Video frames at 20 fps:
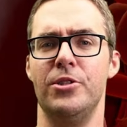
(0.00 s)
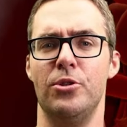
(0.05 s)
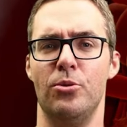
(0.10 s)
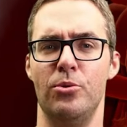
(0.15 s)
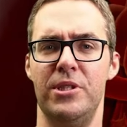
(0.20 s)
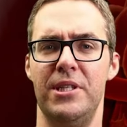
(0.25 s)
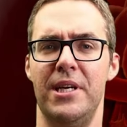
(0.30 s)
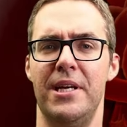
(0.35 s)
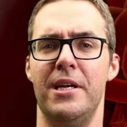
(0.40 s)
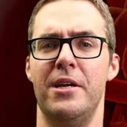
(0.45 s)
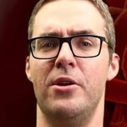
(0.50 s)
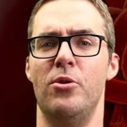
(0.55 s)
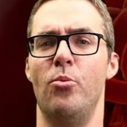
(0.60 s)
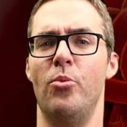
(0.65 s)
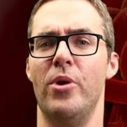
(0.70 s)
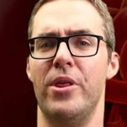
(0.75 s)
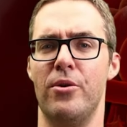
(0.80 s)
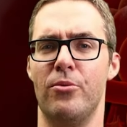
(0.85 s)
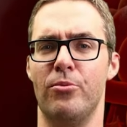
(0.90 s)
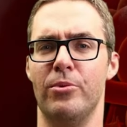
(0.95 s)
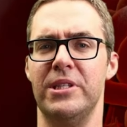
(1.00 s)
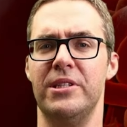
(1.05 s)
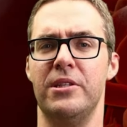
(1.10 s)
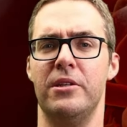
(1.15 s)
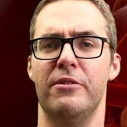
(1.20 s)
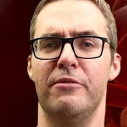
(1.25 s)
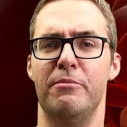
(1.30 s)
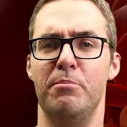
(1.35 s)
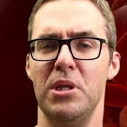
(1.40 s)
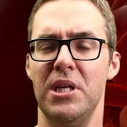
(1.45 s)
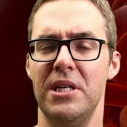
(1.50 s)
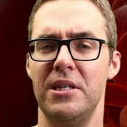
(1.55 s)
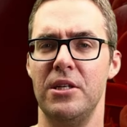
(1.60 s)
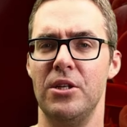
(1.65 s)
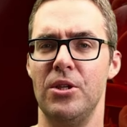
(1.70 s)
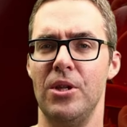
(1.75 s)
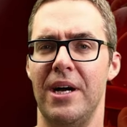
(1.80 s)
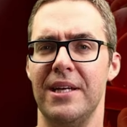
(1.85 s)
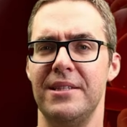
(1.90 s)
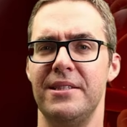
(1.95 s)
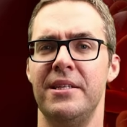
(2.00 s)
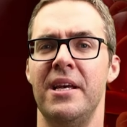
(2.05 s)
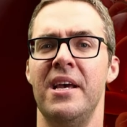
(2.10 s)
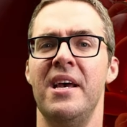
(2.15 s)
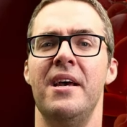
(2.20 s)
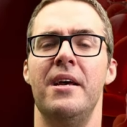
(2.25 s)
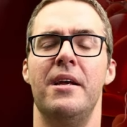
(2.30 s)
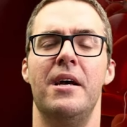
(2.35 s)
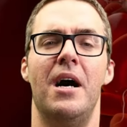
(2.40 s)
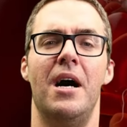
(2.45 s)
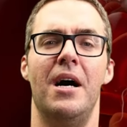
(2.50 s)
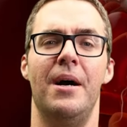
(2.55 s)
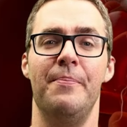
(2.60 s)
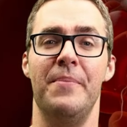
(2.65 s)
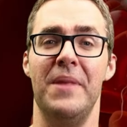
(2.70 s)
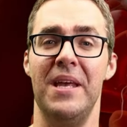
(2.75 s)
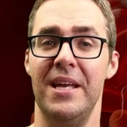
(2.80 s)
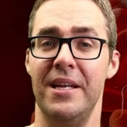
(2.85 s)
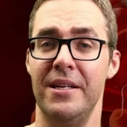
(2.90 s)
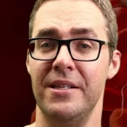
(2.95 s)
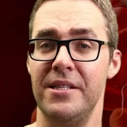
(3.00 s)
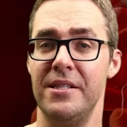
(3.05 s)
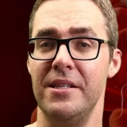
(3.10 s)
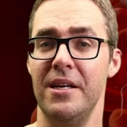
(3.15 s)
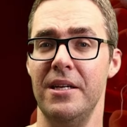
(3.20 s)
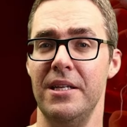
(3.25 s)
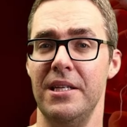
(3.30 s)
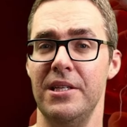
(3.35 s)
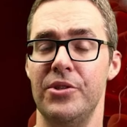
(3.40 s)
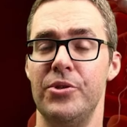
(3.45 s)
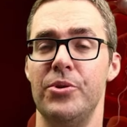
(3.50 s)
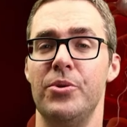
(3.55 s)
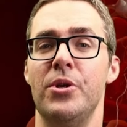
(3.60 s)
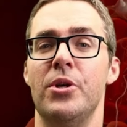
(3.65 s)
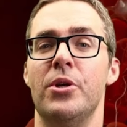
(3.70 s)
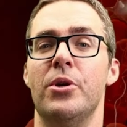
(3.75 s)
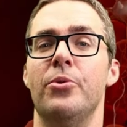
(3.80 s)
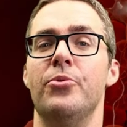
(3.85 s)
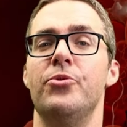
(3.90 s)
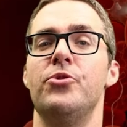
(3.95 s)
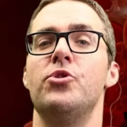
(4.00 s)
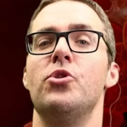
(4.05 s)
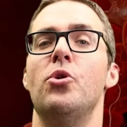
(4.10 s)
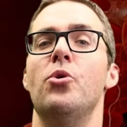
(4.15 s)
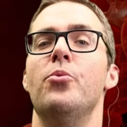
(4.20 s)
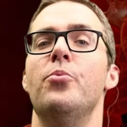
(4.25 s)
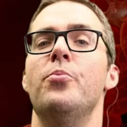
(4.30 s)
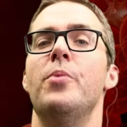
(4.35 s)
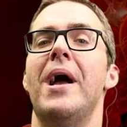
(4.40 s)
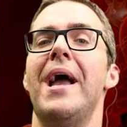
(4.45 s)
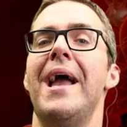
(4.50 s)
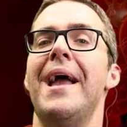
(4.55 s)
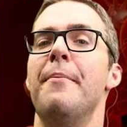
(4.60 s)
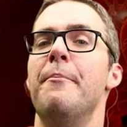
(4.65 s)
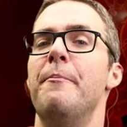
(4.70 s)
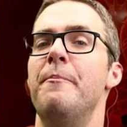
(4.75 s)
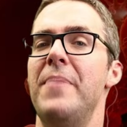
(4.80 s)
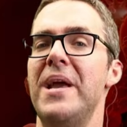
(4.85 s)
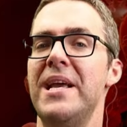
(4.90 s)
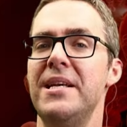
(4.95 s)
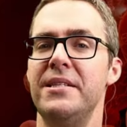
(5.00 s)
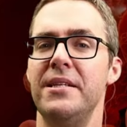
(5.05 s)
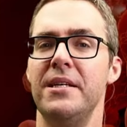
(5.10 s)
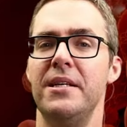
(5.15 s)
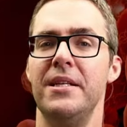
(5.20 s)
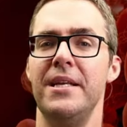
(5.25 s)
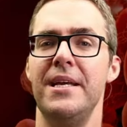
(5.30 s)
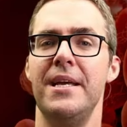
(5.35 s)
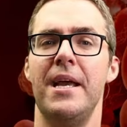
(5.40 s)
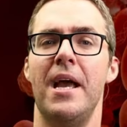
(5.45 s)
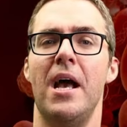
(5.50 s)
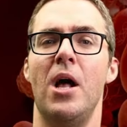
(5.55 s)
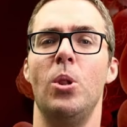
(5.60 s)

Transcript: associated with a risk of blood clots um, in studies, you know, so basically